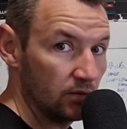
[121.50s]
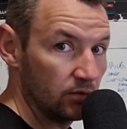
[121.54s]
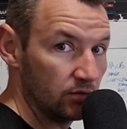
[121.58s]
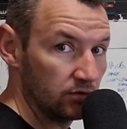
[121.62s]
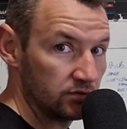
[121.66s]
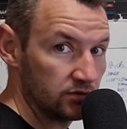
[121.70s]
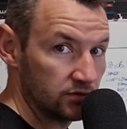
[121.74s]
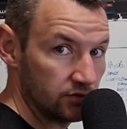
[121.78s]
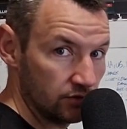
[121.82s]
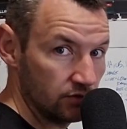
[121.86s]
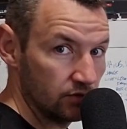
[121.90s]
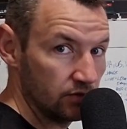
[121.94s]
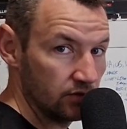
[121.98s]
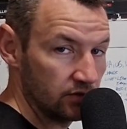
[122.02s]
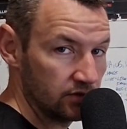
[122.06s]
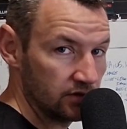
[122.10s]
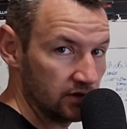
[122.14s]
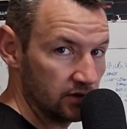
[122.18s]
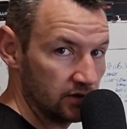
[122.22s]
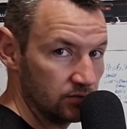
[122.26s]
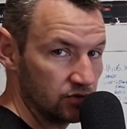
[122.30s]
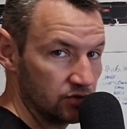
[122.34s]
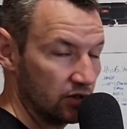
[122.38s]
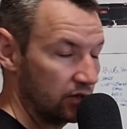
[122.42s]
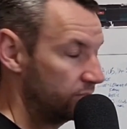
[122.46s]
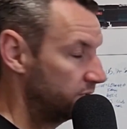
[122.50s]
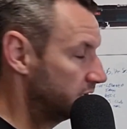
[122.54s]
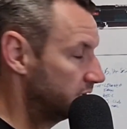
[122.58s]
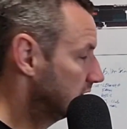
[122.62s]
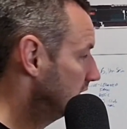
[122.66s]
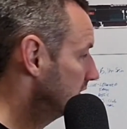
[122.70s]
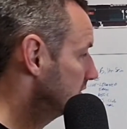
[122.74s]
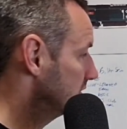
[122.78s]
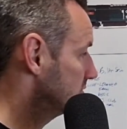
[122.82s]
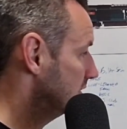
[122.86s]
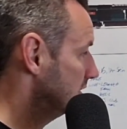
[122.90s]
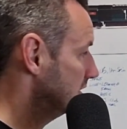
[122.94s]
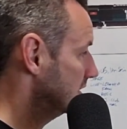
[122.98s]
to do the same job in case
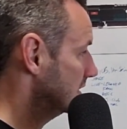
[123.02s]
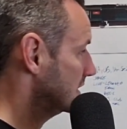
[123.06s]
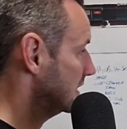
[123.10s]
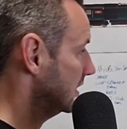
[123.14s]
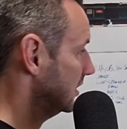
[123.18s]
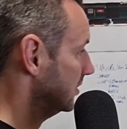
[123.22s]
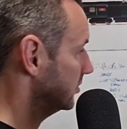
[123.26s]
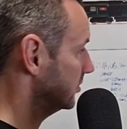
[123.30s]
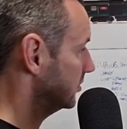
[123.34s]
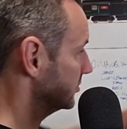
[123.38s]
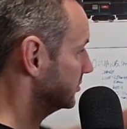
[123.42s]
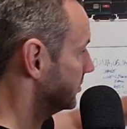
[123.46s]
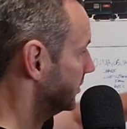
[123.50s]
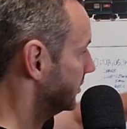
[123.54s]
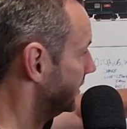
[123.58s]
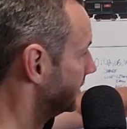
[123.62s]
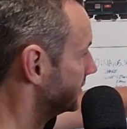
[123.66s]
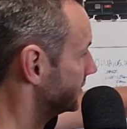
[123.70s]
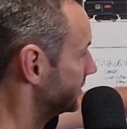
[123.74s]
one of the cables breaks,